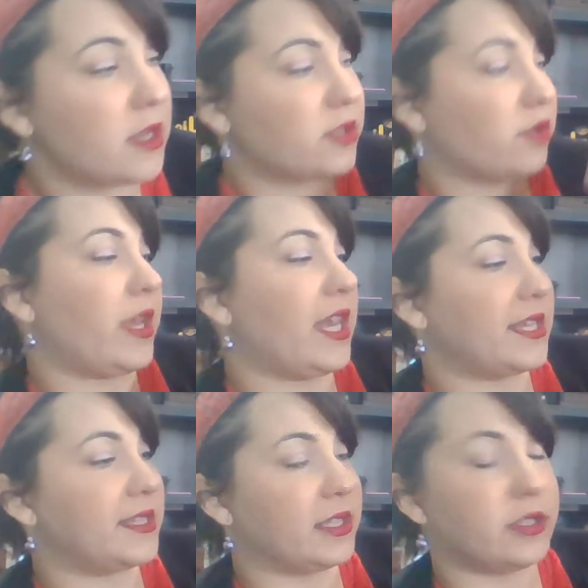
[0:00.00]
So it
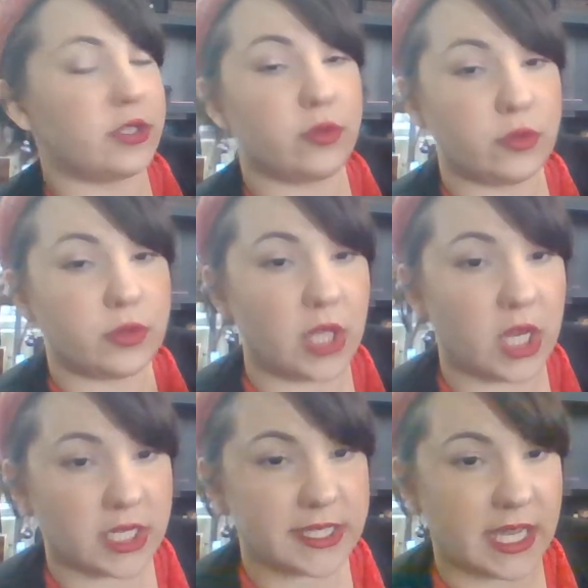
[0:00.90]
has the two
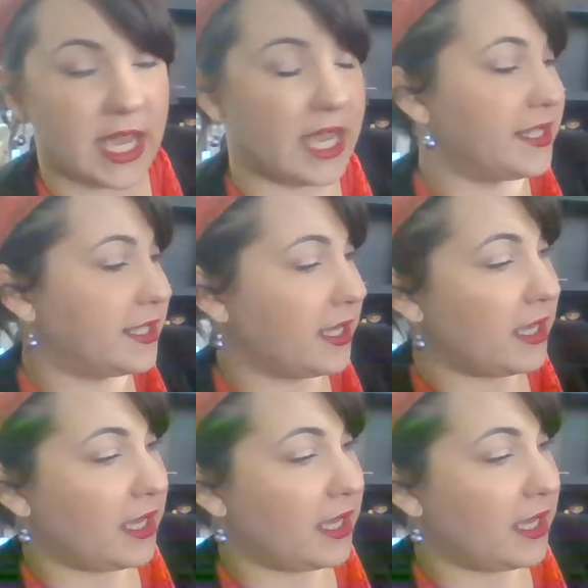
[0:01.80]
long sides